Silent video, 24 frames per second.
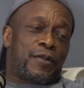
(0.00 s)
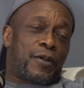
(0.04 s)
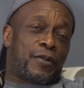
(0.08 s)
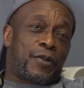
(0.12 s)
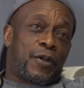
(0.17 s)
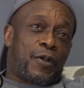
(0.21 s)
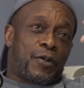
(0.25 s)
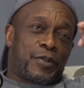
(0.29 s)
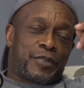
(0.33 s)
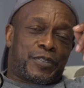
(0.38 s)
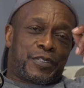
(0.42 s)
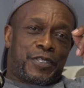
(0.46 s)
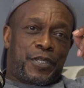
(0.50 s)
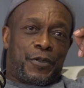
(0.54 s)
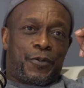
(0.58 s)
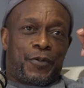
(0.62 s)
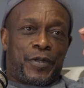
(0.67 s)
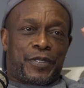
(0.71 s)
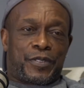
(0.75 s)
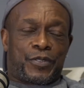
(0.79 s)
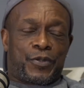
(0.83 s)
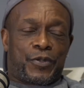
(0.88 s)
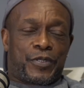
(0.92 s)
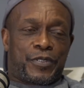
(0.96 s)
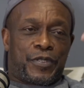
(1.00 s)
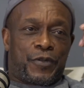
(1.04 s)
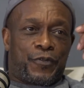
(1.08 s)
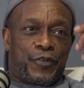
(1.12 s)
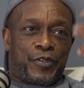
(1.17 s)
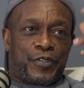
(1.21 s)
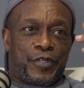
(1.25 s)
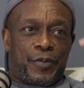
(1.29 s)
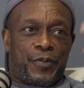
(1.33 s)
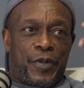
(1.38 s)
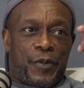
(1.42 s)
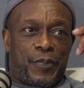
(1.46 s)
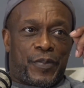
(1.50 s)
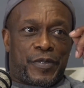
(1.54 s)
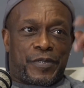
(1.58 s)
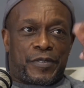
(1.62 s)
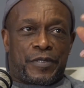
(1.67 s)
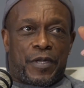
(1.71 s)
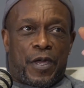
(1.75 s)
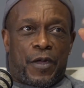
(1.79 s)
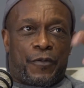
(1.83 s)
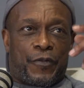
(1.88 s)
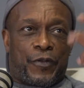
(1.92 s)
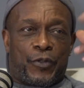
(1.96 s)
Yeah, no. She went to a different gym up in
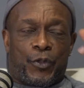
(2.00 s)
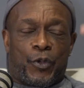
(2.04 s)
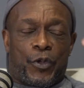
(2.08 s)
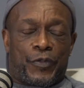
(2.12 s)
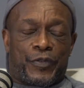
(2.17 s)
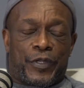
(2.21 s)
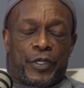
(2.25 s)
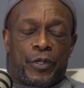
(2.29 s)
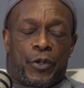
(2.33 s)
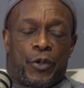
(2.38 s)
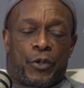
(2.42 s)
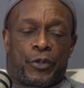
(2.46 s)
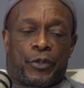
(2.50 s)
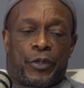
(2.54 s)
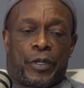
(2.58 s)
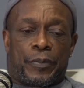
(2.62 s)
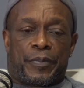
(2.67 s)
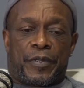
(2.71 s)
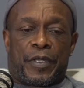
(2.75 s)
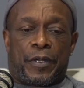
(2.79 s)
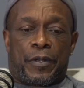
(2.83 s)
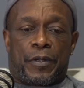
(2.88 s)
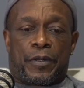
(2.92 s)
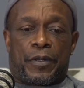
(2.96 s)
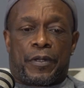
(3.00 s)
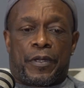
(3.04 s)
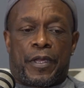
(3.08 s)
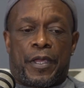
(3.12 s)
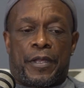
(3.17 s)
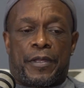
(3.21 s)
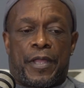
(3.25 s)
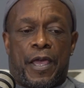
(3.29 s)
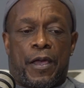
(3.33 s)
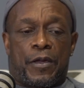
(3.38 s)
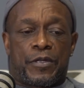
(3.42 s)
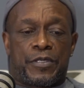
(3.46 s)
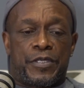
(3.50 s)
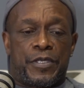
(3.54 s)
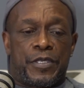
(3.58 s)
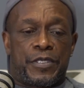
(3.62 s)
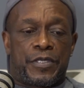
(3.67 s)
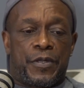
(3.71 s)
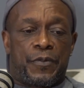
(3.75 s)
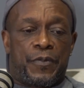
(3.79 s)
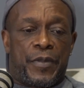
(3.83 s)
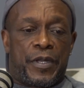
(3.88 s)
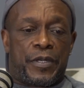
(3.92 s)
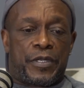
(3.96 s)
South or North Dakota up there. And now she's
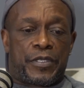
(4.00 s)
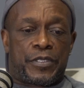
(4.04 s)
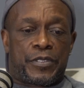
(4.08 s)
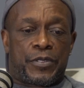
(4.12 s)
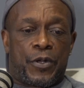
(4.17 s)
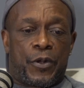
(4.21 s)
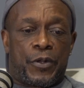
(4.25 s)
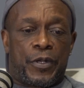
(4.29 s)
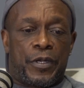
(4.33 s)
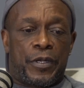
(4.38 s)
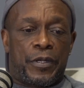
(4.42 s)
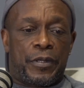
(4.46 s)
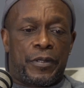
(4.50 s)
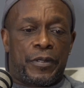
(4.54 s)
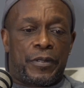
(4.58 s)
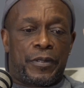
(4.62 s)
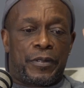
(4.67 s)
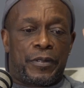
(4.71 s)
in Minnesota,